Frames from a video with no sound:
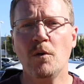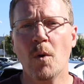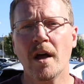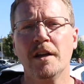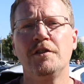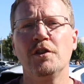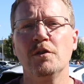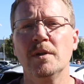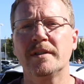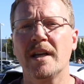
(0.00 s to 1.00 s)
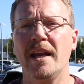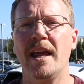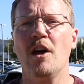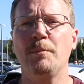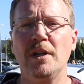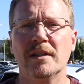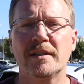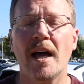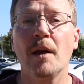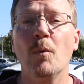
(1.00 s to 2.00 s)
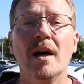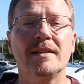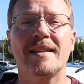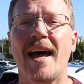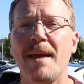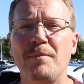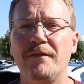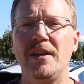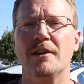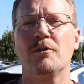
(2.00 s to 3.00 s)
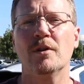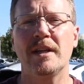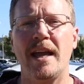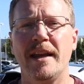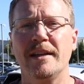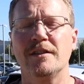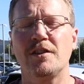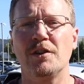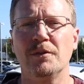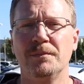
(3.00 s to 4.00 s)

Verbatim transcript: you want to do is going to help you decide what type of vehicle to get into.